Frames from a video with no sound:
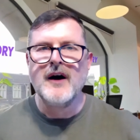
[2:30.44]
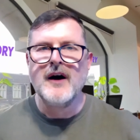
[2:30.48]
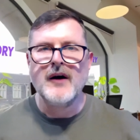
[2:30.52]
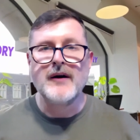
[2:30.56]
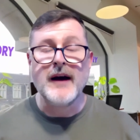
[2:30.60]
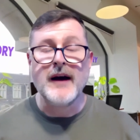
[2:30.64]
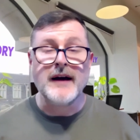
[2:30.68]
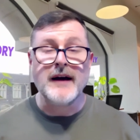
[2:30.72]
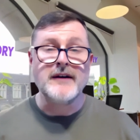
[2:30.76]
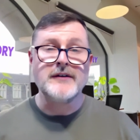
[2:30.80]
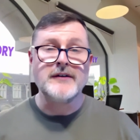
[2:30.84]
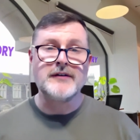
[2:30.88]

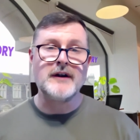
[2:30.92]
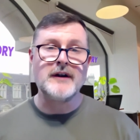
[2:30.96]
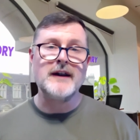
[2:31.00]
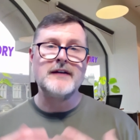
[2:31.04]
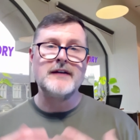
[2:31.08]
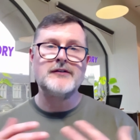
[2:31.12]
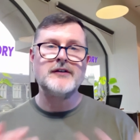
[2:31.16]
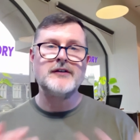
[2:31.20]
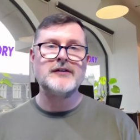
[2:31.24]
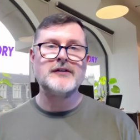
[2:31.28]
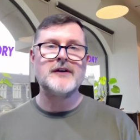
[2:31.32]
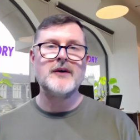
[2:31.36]
Okay, so
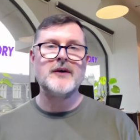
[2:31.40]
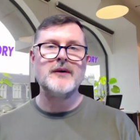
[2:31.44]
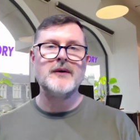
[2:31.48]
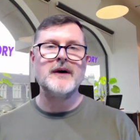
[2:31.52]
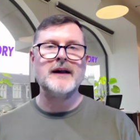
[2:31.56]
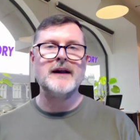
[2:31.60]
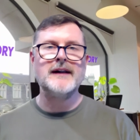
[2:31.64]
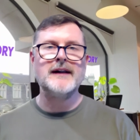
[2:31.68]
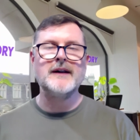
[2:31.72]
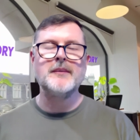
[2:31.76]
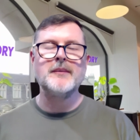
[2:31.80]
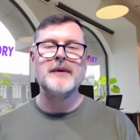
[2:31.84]
let's just go
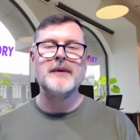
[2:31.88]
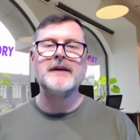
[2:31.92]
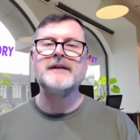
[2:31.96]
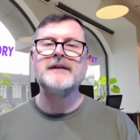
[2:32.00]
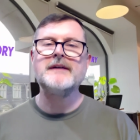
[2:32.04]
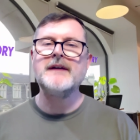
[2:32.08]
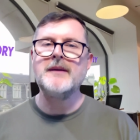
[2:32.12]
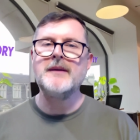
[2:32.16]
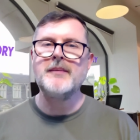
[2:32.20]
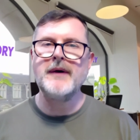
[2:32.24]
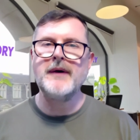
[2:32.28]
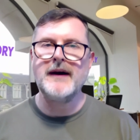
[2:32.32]
a little bit
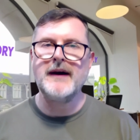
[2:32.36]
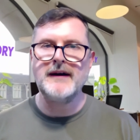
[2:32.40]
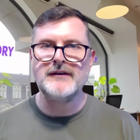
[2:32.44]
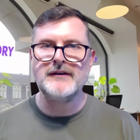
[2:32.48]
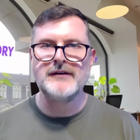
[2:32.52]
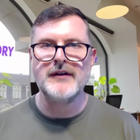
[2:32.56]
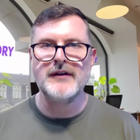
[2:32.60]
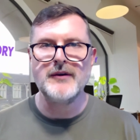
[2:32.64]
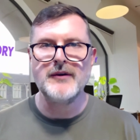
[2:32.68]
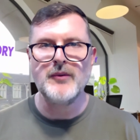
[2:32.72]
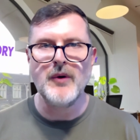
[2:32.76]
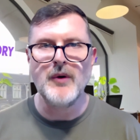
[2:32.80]
deeper
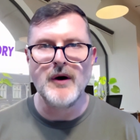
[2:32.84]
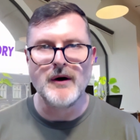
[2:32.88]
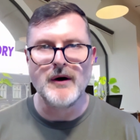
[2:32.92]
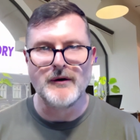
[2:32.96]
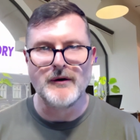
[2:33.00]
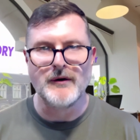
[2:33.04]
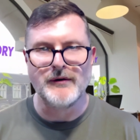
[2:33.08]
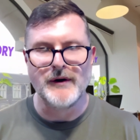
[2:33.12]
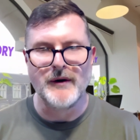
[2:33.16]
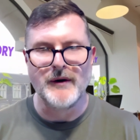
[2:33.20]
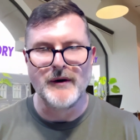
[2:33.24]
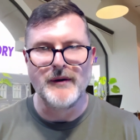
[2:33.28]
into the
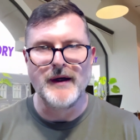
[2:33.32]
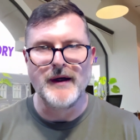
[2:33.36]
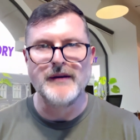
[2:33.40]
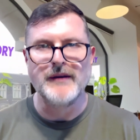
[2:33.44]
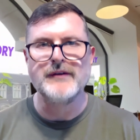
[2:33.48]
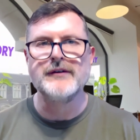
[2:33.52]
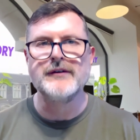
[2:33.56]
workflow then.